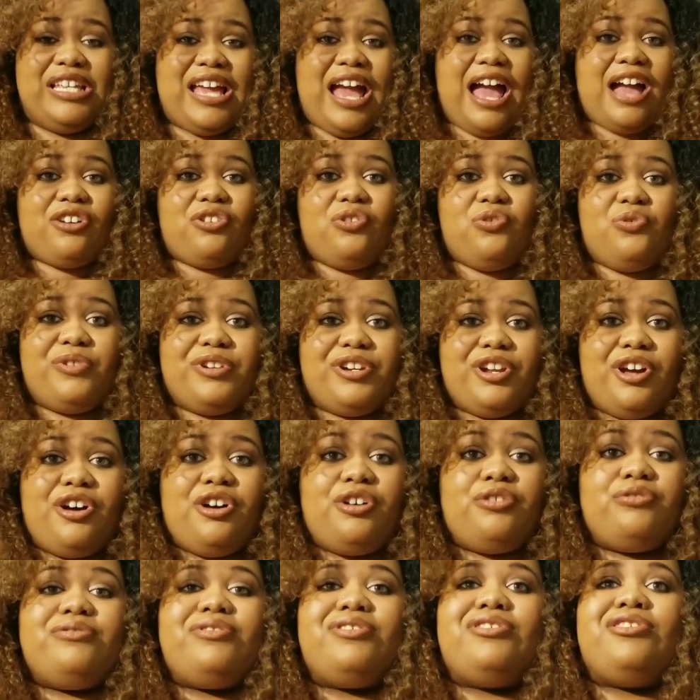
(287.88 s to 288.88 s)
got going
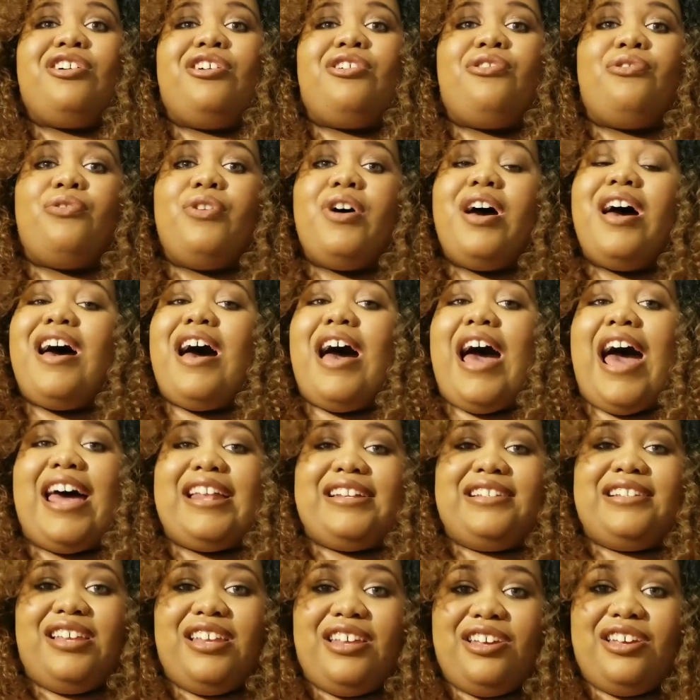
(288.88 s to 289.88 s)
on. So I
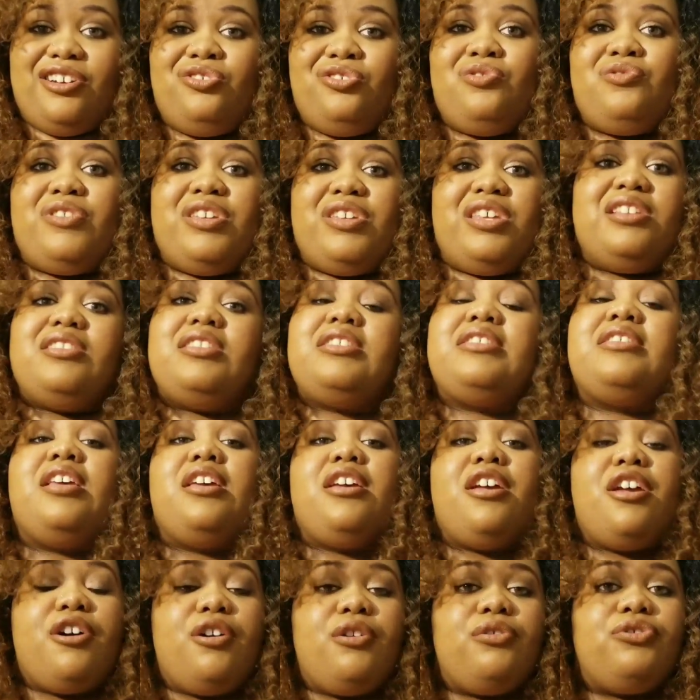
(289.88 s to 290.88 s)
tell you this,
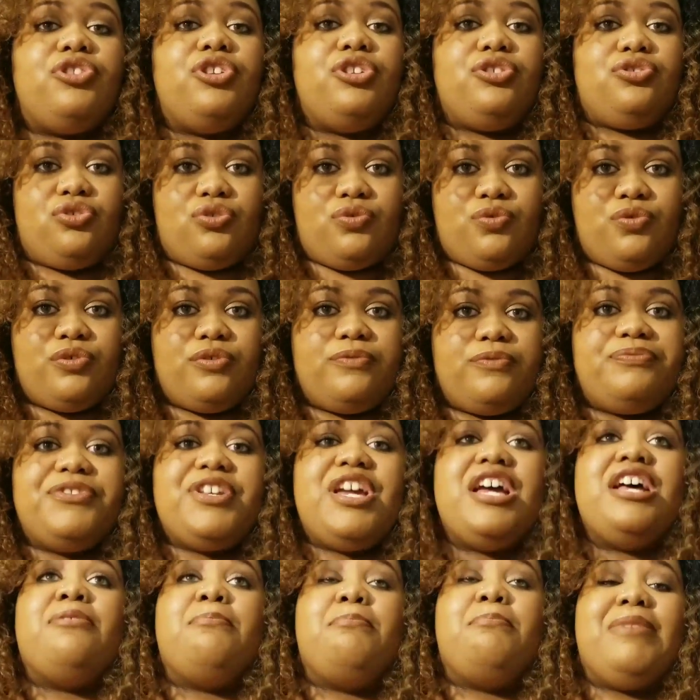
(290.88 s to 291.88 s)
tell the truth.
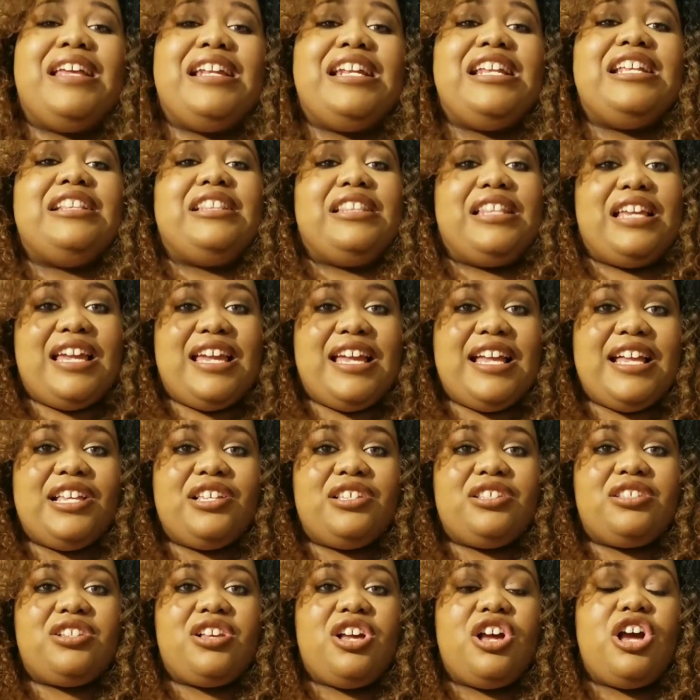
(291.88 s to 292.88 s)
Many
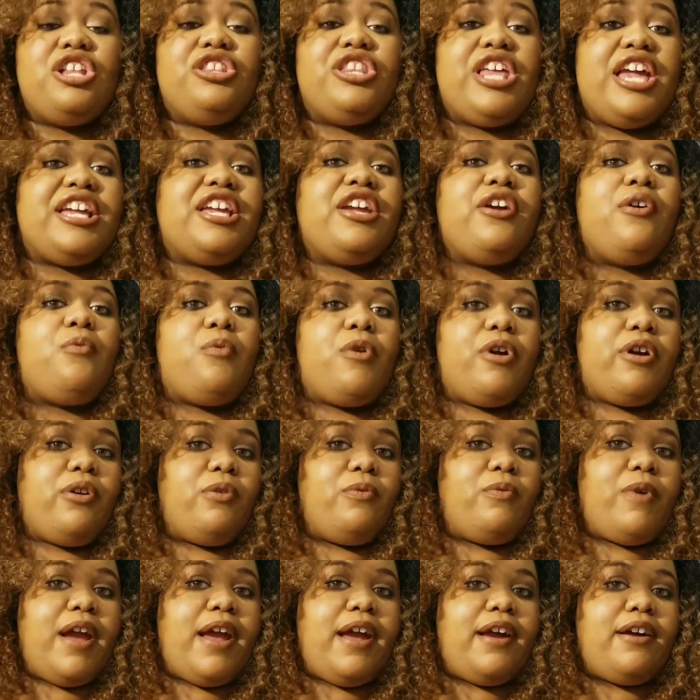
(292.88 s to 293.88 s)
things they can work
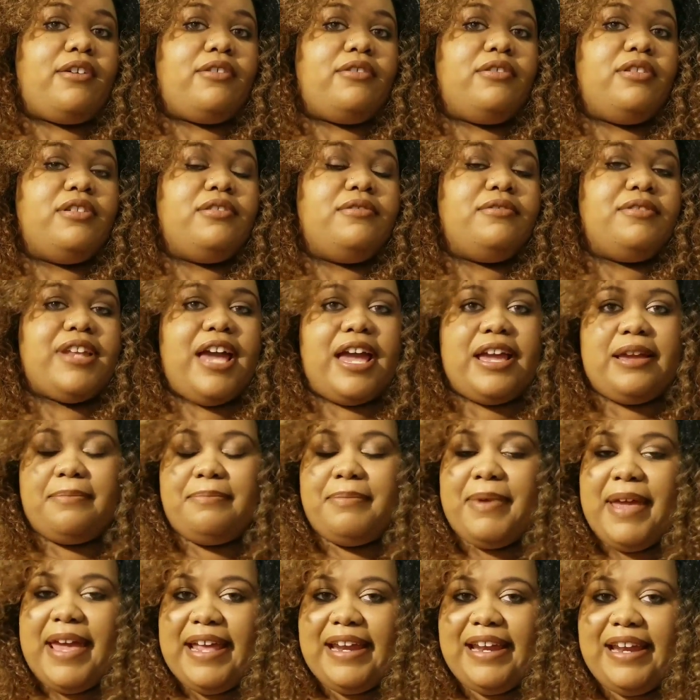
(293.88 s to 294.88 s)
around.
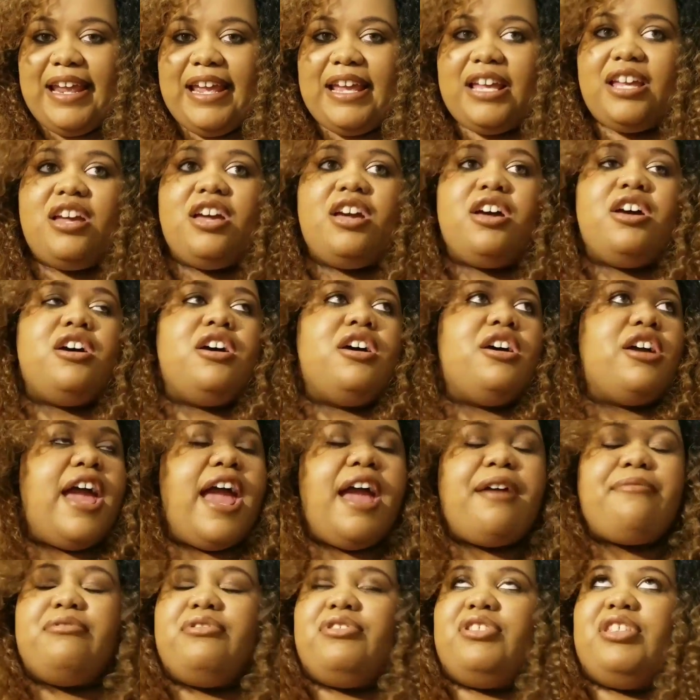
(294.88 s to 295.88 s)
Diabetic,
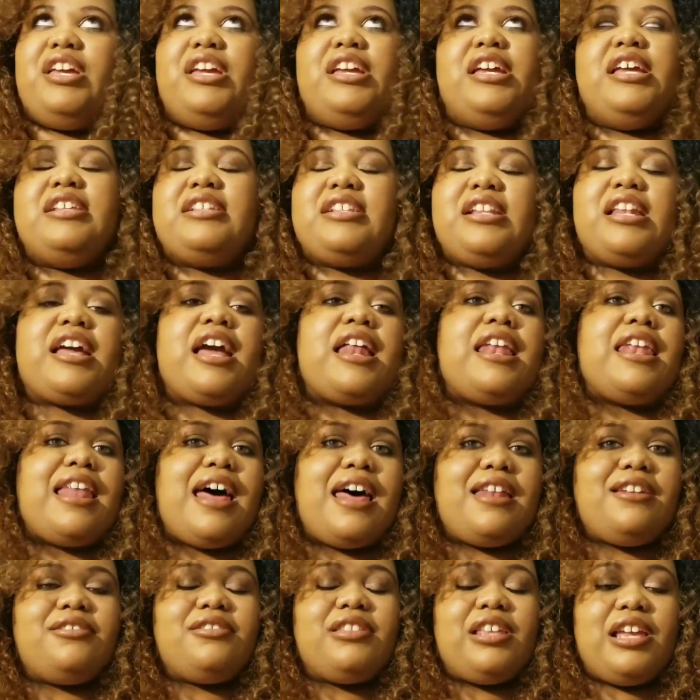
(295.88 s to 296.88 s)
everything. It's like a lot
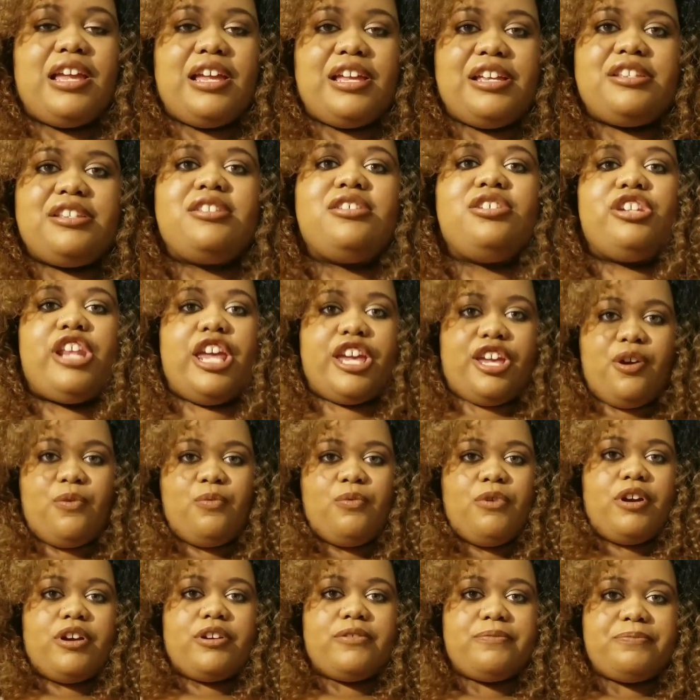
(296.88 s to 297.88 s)
of things they can
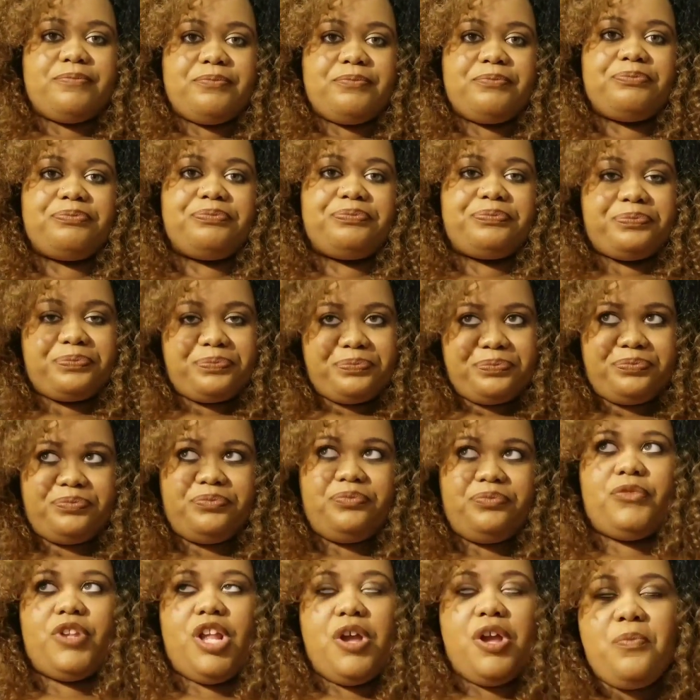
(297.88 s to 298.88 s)
work
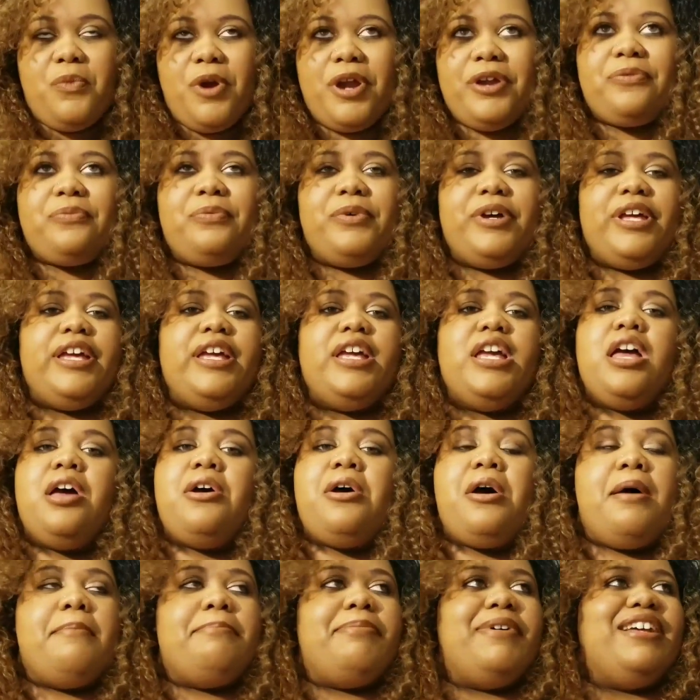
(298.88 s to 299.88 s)
with,
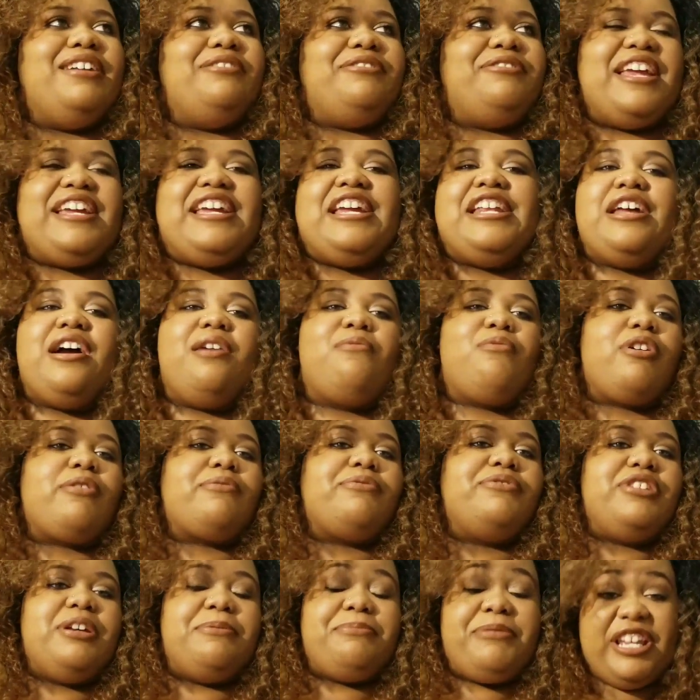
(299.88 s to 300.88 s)
but they cannot work with
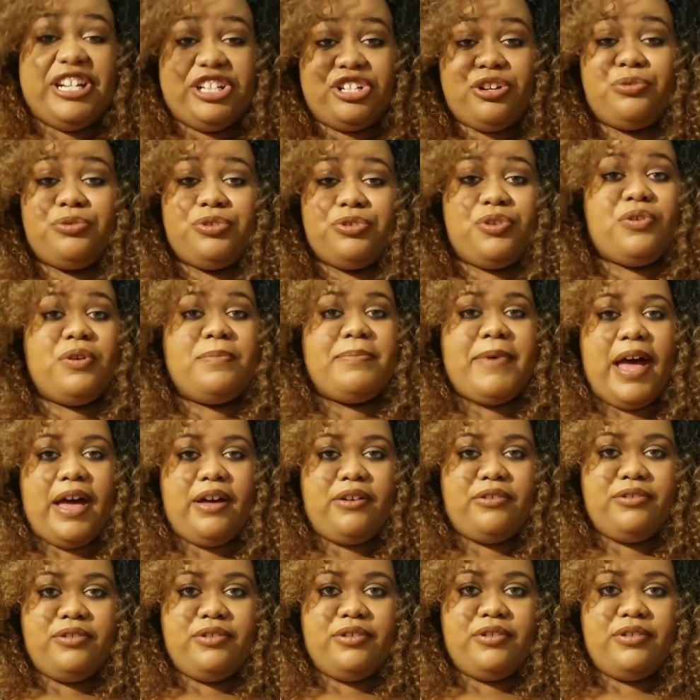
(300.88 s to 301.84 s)
something they don't know about.